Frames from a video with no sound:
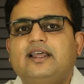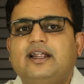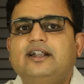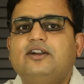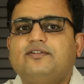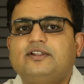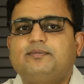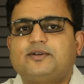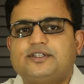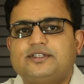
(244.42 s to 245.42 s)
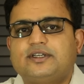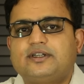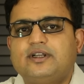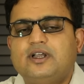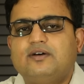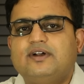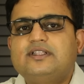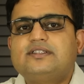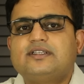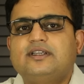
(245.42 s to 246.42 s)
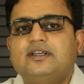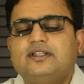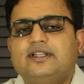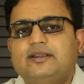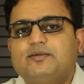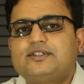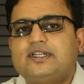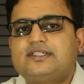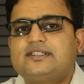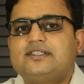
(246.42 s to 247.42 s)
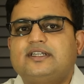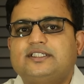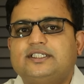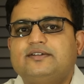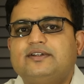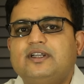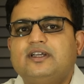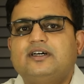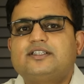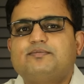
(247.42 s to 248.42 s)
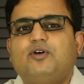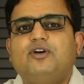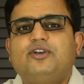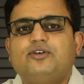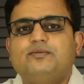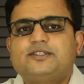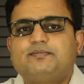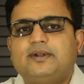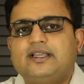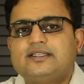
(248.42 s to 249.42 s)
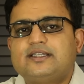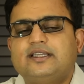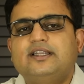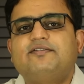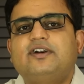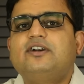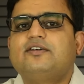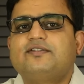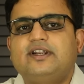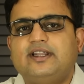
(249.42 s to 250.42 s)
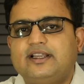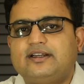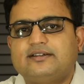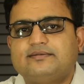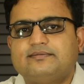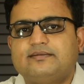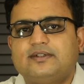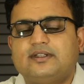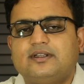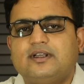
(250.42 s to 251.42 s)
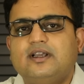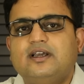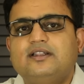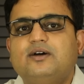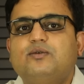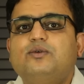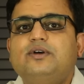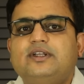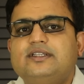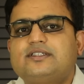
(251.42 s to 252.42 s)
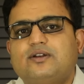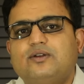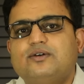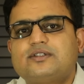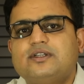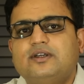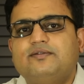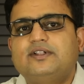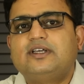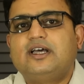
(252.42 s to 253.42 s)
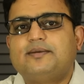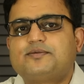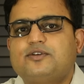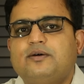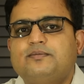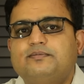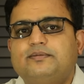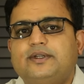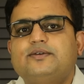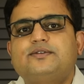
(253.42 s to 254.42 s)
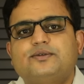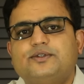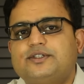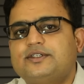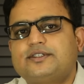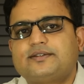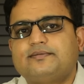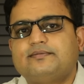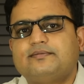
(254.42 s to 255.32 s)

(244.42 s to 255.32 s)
the end of the procedure, once the hemostasis is achieved, a small tube is placed in front of the neck. The wound is closed with the absorptive sutures.